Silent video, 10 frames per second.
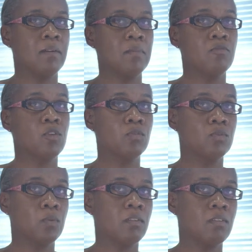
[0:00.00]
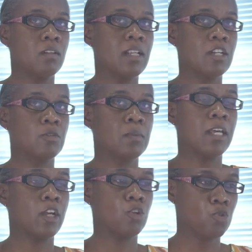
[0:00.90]
I'm involved with the National
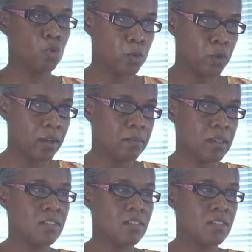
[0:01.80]
Malaria Control Program